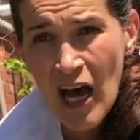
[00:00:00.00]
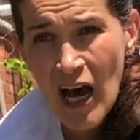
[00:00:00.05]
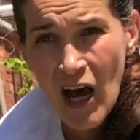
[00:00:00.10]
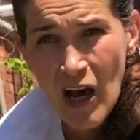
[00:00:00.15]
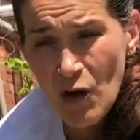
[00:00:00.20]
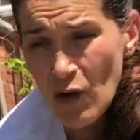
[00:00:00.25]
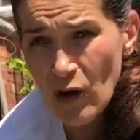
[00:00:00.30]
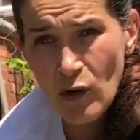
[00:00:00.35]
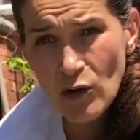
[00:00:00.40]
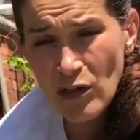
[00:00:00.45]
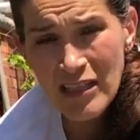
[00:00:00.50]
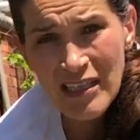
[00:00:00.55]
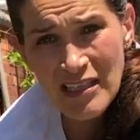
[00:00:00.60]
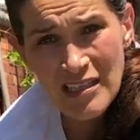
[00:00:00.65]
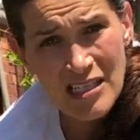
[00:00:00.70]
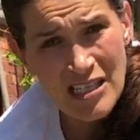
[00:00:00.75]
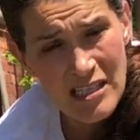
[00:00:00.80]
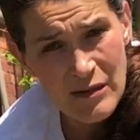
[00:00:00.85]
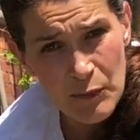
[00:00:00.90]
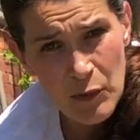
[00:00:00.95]
early in the
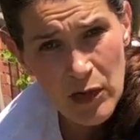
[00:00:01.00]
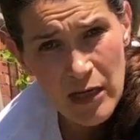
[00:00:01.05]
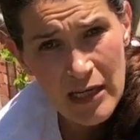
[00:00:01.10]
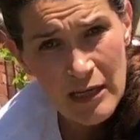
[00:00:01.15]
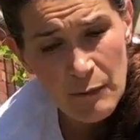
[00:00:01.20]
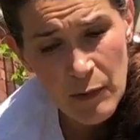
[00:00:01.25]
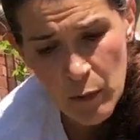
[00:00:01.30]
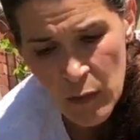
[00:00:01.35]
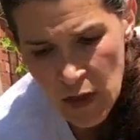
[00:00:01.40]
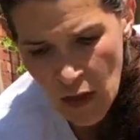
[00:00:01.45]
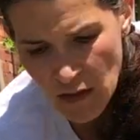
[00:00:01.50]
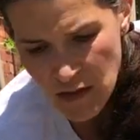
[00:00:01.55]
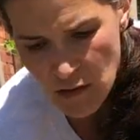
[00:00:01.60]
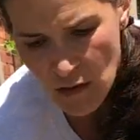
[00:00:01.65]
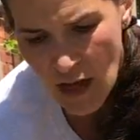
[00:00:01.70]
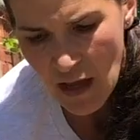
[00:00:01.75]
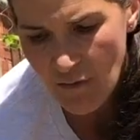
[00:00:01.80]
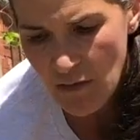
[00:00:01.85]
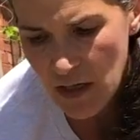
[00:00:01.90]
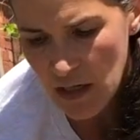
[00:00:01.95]
spring, but we also
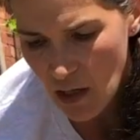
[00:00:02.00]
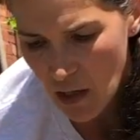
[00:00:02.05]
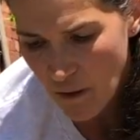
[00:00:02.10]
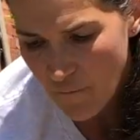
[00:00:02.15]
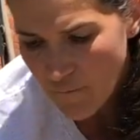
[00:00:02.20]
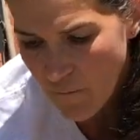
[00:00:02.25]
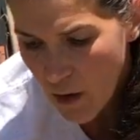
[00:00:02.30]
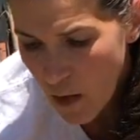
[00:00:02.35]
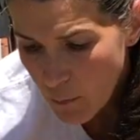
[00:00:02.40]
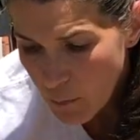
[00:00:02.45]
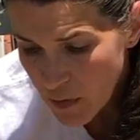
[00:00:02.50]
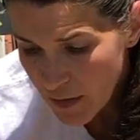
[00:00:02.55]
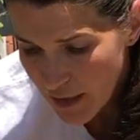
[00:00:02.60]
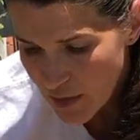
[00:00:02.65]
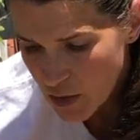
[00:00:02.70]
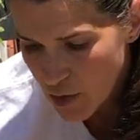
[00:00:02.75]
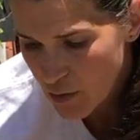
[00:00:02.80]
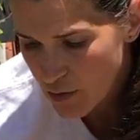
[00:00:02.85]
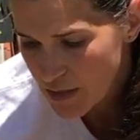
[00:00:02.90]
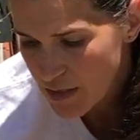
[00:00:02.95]
have it in our fall
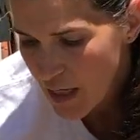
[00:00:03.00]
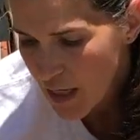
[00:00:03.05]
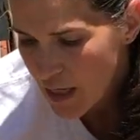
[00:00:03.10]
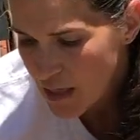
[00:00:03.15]
planters.